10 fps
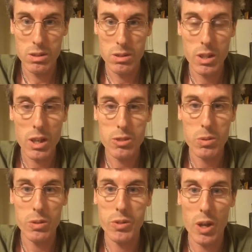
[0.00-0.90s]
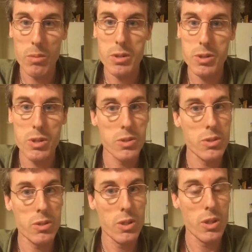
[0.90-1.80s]
The Gospel of Thomas
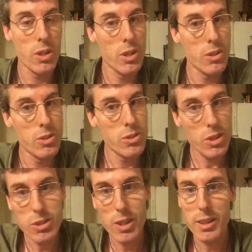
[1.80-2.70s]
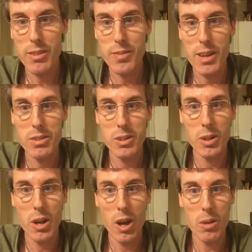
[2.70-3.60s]
is just like they found in
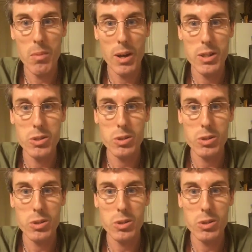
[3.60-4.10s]
the Nag Hammadi